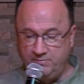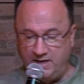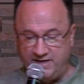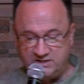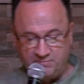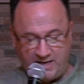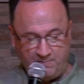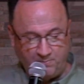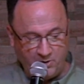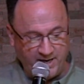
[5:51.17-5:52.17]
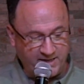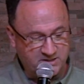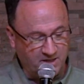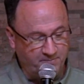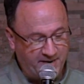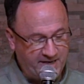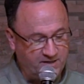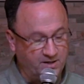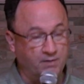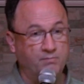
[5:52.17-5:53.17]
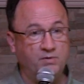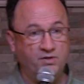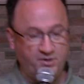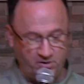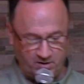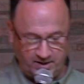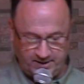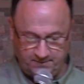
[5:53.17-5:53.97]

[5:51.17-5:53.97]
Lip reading: let us make bricks and bake them thoroughly."